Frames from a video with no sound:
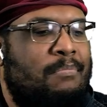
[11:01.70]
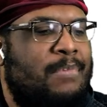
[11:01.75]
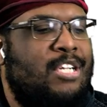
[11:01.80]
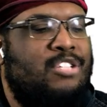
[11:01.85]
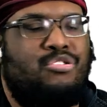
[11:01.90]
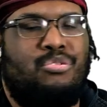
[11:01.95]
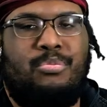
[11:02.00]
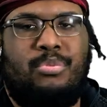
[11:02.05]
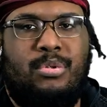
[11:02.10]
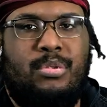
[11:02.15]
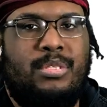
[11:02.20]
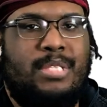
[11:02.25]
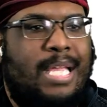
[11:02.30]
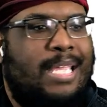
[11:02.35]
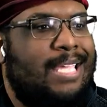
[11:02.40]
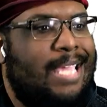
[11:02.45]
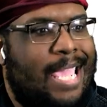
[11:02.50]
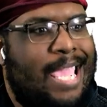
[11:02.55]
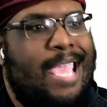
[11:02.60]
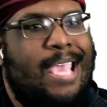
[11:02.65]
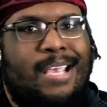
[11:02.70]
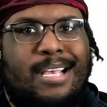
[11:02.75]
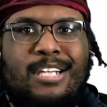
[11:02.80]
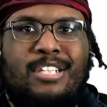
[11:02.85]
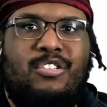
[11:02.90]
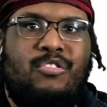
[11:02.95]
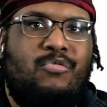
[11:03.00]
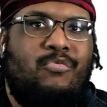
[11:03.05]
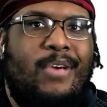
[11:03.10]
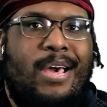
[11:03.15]
miserable. It's like yeah,
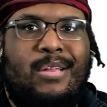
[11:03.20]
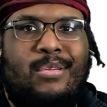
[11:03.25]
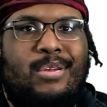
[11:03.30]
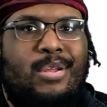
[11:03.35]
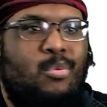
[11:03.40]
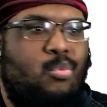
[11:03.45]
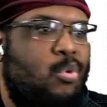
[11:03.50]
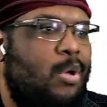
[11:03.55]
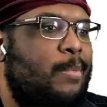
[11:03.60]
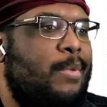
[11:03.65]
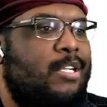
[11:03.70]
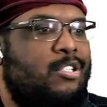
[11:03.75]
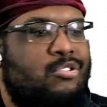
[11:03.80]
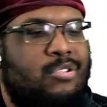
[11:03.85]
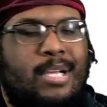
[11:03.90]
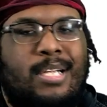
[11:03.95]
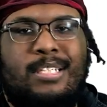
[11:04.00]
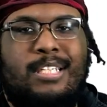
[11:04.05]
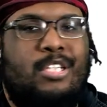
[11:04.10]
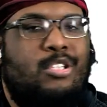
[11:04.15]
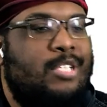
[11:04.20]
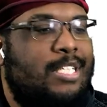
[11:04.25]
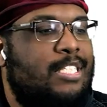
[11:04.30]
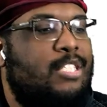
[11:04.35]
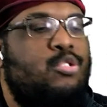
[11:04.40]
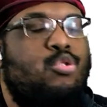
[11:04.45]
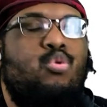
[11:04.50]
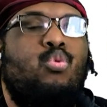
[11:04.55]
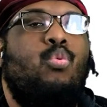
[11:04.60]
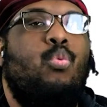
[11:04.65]
because you followed a woman trying to
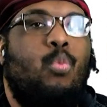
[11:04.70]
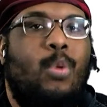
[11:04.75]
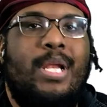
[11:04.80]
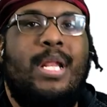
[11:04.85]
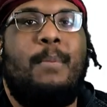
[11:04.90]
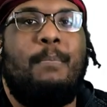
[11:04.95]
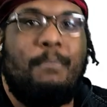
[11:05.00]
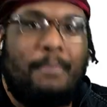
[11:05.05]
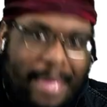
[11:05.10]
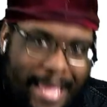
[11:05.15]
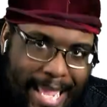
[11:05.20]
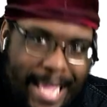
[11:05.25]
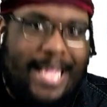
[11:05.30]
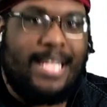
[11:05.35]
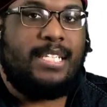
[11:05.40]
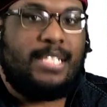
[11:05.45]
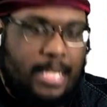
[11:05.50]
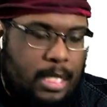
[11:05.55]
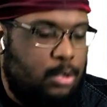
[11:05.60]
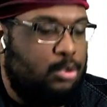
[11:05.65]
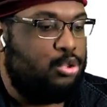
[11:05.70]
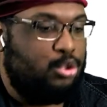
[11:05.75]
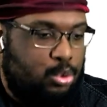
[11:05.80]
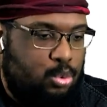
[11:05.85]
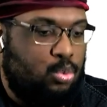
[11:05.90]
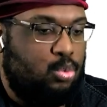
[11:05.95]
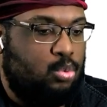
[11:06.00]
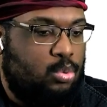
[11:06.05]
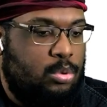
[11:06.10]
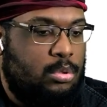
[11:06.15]
listen to what a man tells
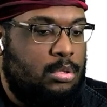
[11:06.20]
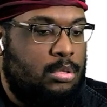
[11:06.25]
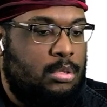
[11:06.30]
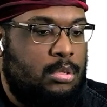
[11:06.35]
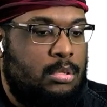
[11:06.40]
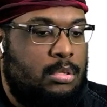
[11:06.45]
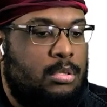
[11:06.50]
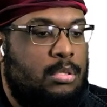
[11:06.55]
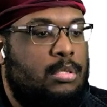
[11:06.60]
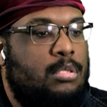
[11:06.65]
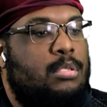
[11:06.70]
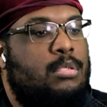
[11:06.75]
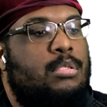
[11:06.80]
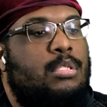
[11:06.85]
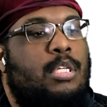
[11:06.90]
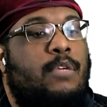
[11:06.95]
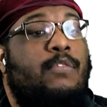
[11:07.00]
you.